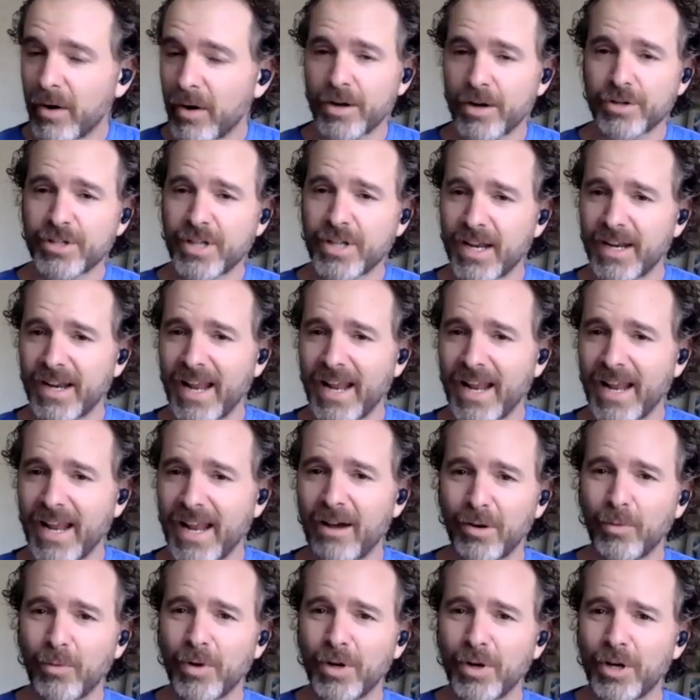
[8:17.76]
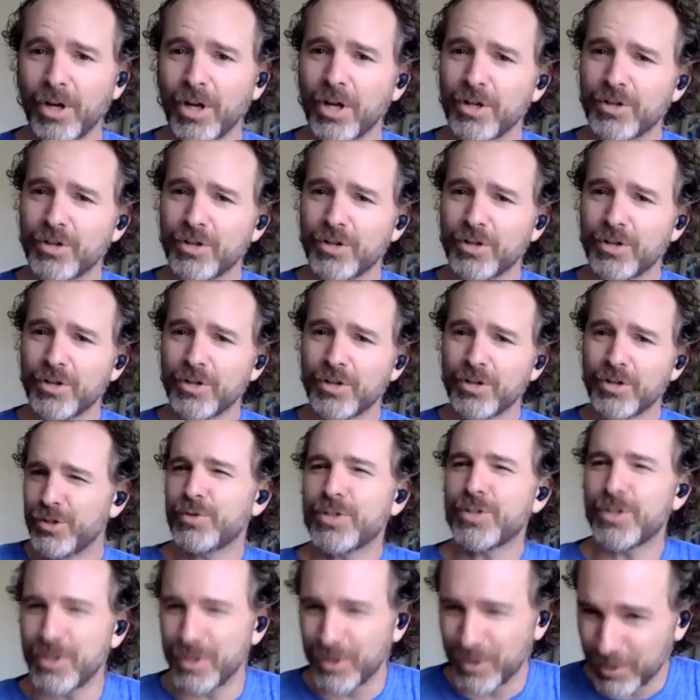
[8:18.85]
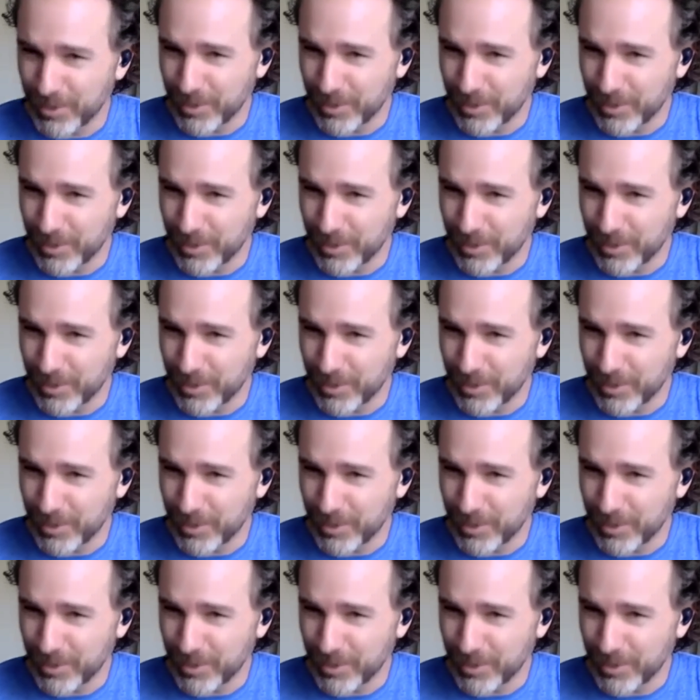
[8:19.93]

understand how it would seduce you.